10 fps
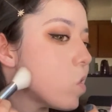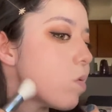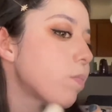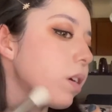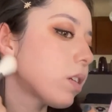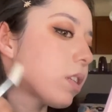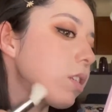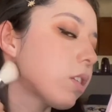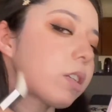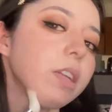And because this
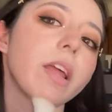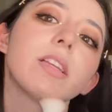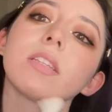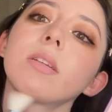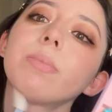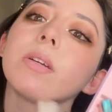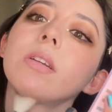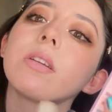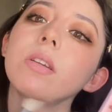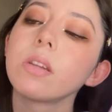look today is a little bit
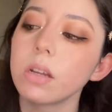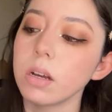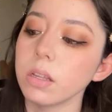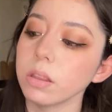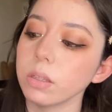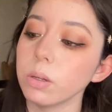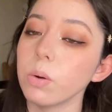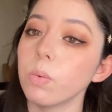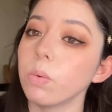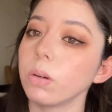on the
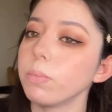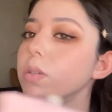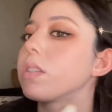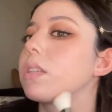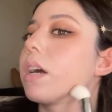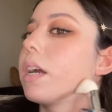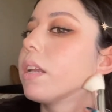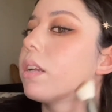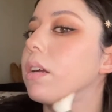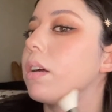warmer side,
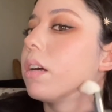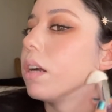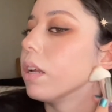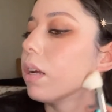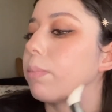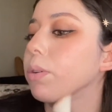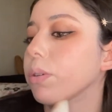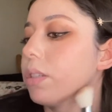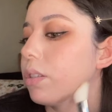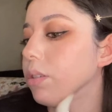I am
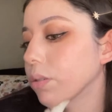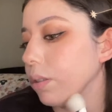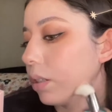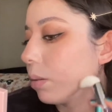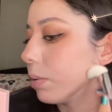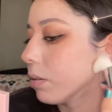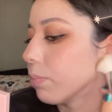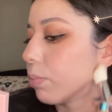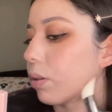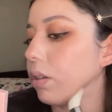going to do a little bit of
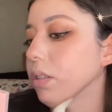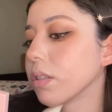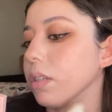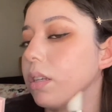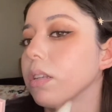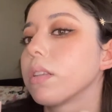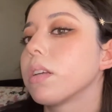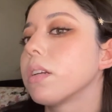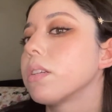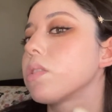bronzing.
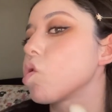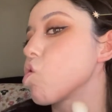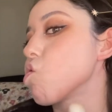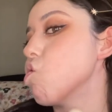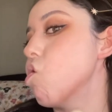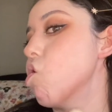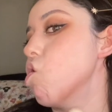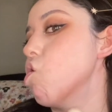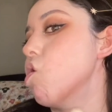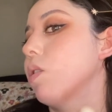That is
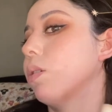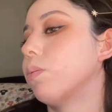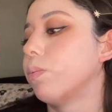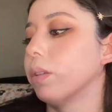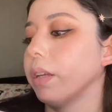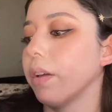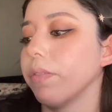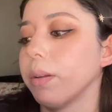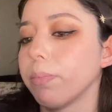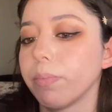really
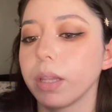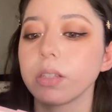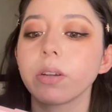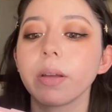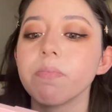heavy, but that's okay.